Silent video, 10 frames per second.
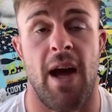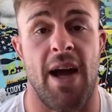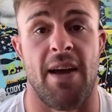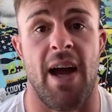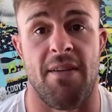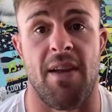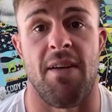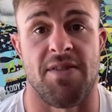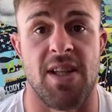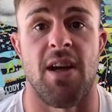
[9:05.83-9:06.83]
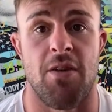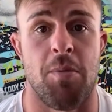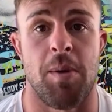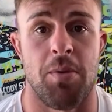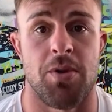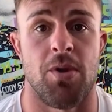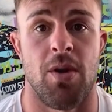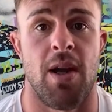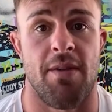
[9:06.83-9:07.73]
I've seen other people do it.